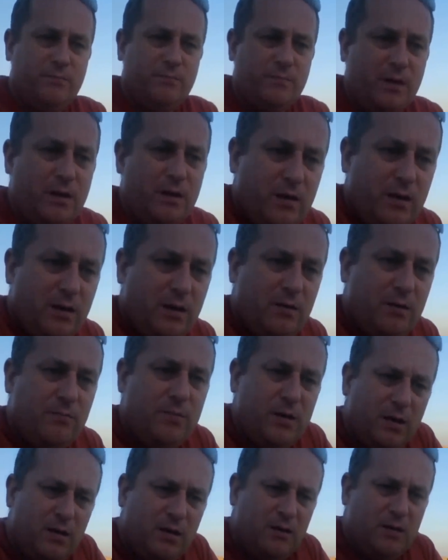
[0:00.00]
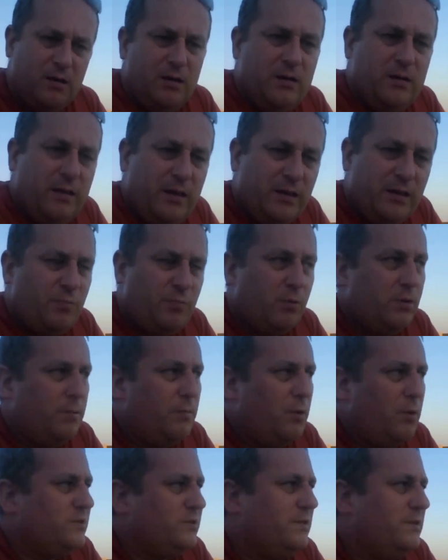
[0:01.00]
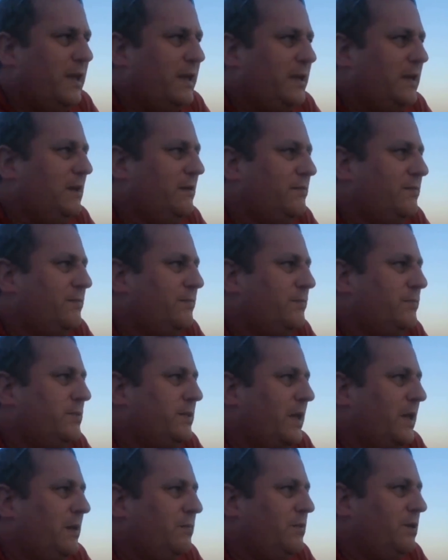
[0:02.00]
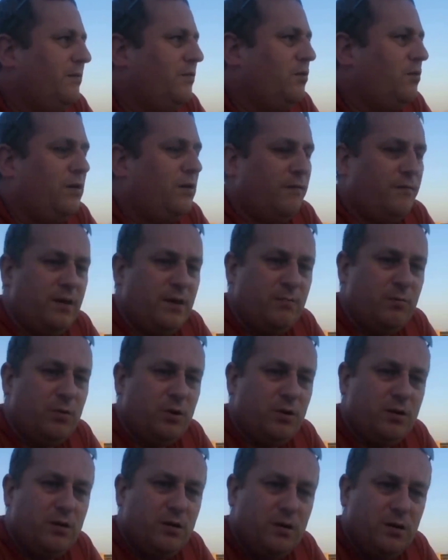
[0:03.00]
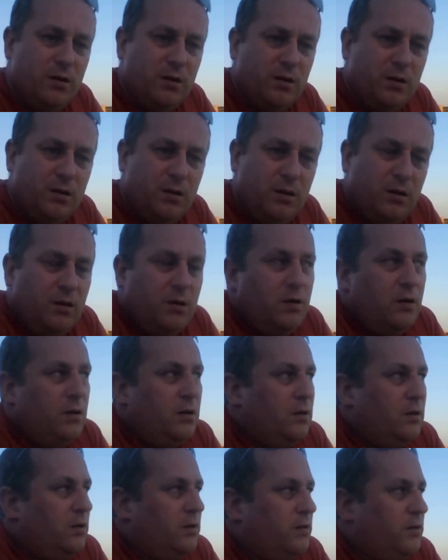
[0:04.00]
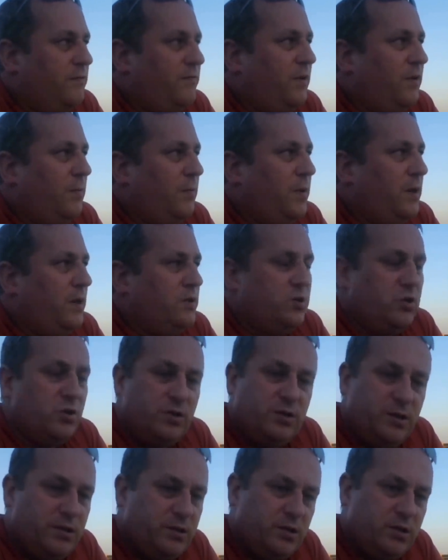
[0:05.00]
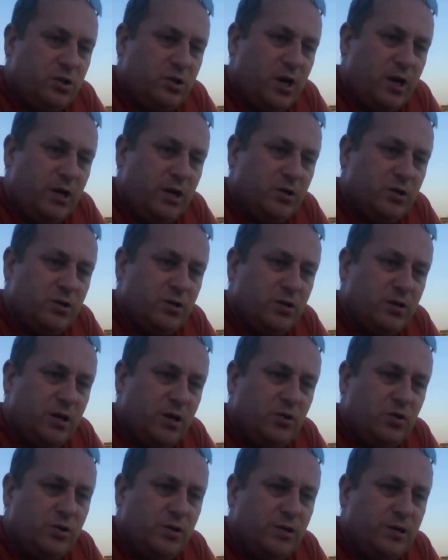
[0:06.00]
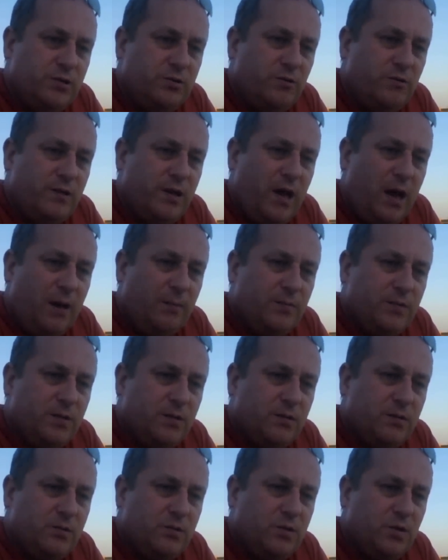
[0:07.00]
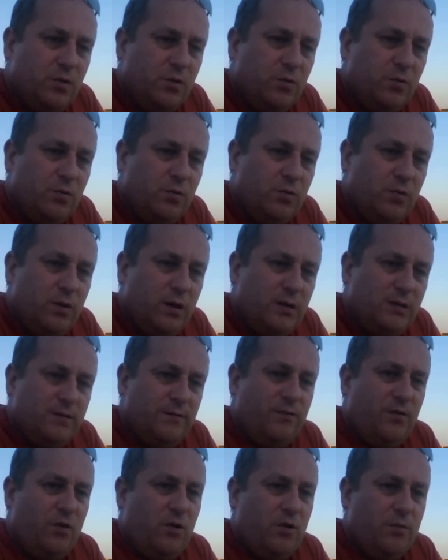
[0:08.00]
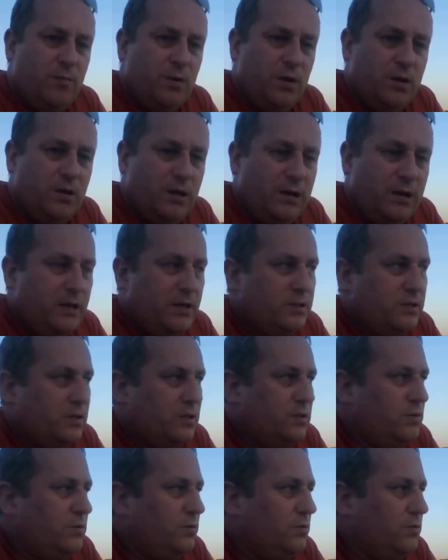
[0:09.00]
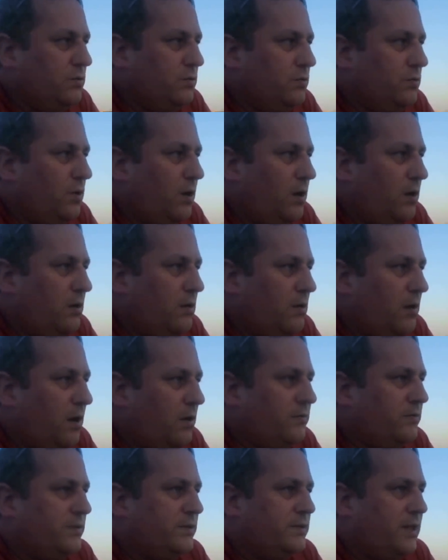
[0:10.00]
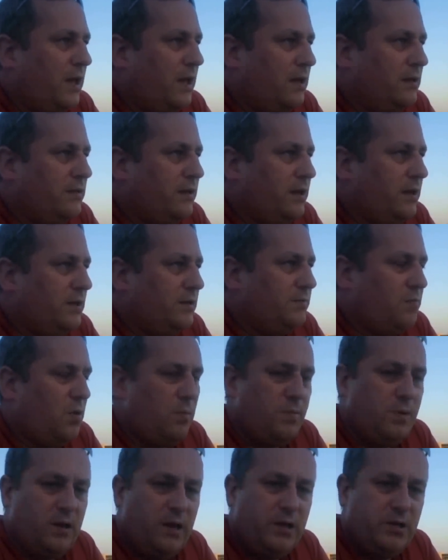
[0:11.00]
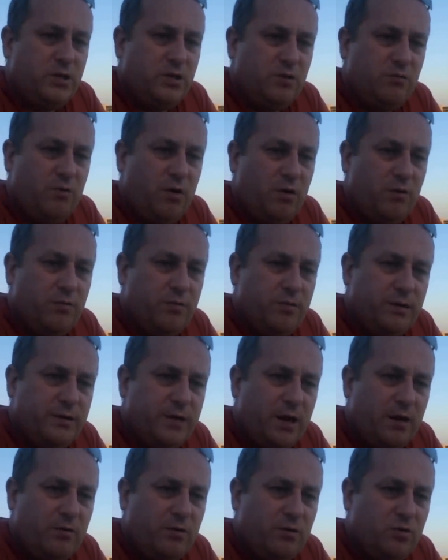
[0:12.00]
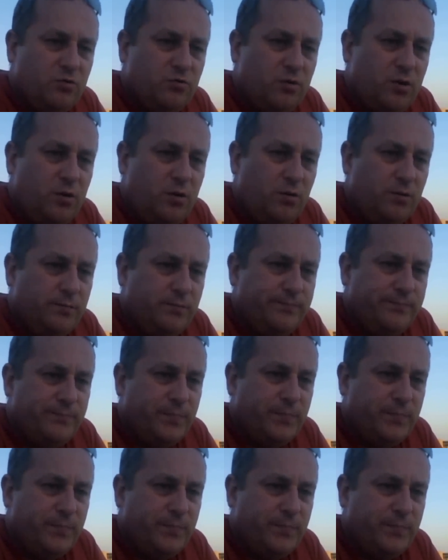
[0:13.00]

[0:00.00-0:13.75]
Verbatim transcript: Uh, that's probably the most negative statement I've heard of anybody. The Philippines just needs to change. It just needs to adapt to its environment. It needs to understand that its population growth is out of control.